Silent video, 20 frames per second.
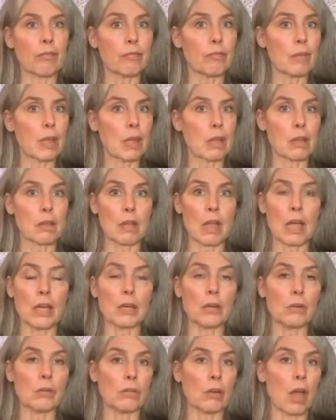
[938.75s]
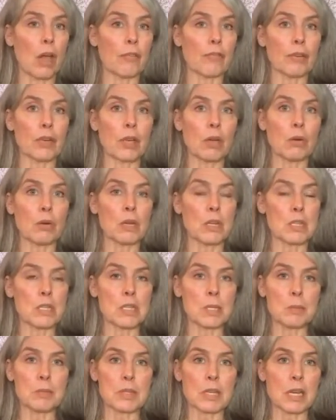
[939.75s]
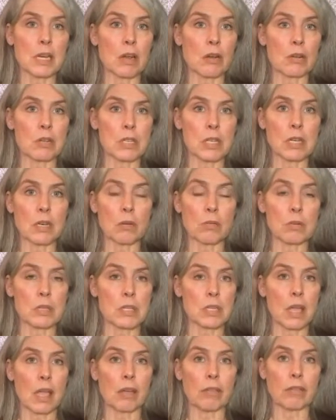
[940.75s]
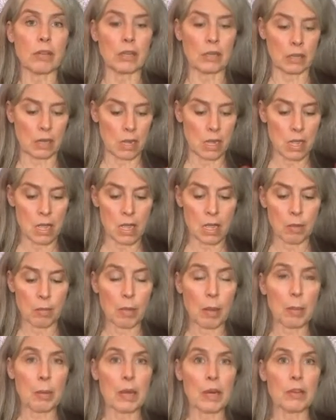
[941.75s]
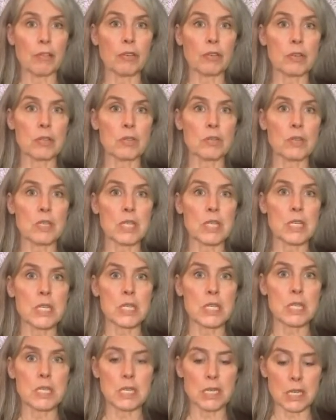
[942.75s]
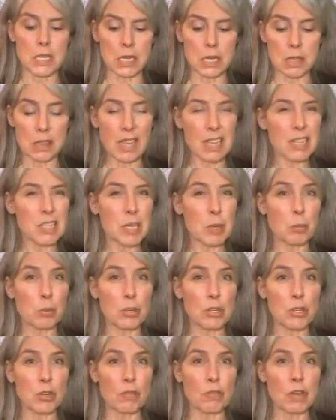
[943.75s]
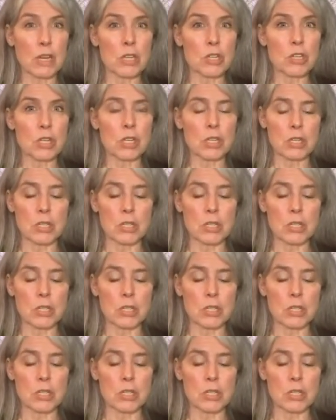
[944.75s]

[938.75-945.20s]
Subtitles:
Like, I don't often go in and sleep 10 hours, and it was heaven. My body feels fatigued and needing that deep rejuvenation.